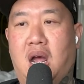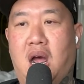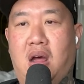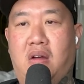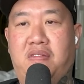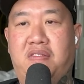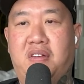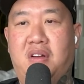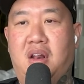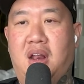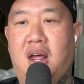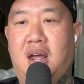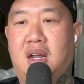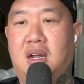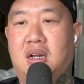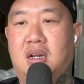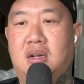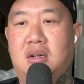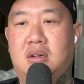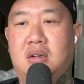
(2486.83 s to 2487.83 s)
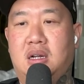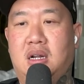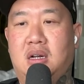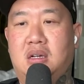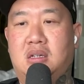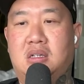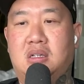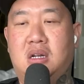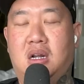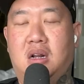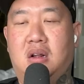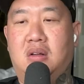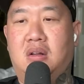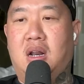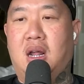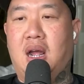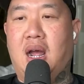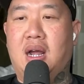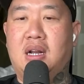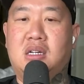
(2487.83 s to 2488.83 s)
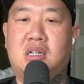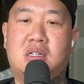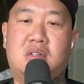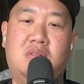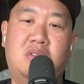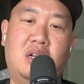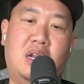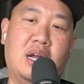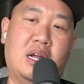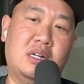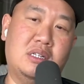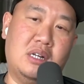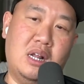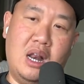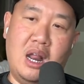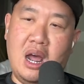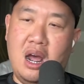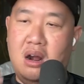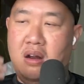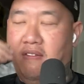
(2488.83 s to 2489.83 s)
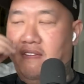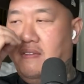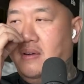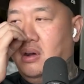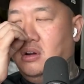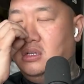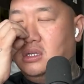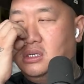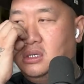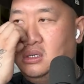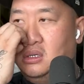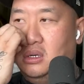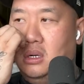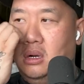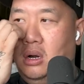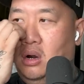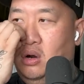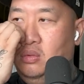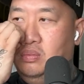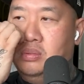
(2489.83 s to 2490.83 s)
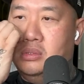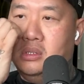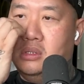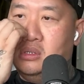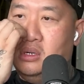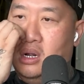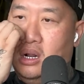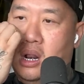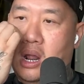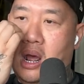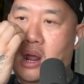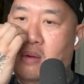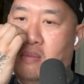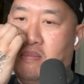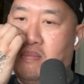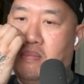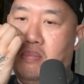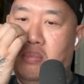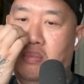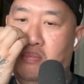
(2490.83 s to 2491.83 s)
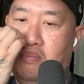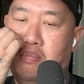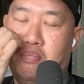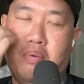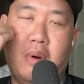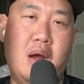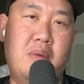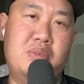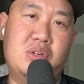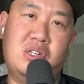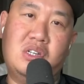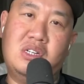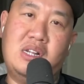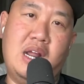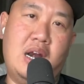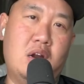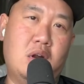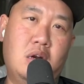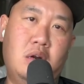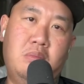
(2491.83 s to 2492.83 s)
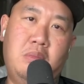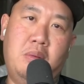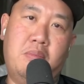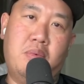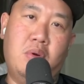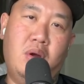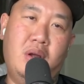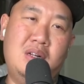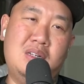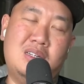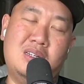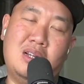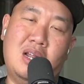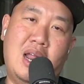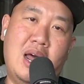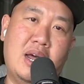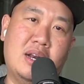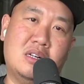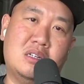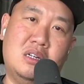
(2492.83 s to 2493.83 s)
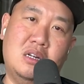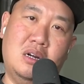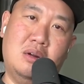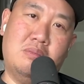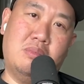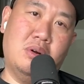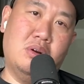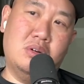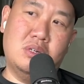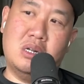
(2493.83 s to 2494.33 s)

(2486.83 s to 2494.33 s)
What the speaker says: I feel like I just feel like it's a lot of false hopes, a lot of promises that are going to be brought. It's just a lot of stuff, bro.